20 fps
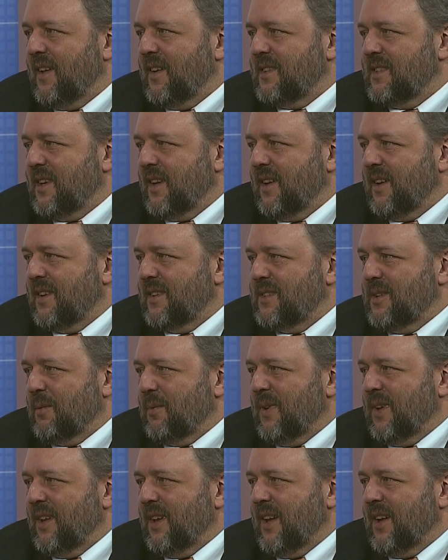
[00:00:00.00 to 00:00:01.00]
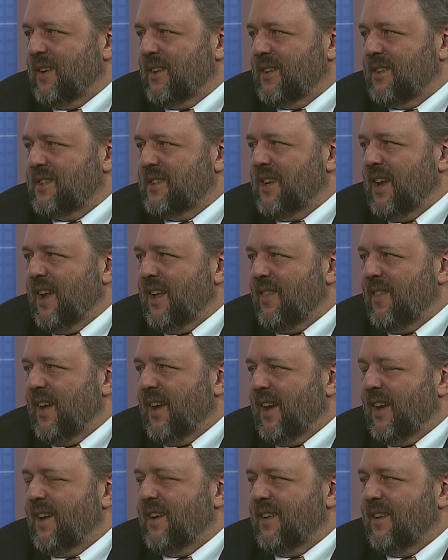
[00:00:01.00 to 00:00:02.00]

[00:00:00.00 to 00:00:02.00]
to to really understand that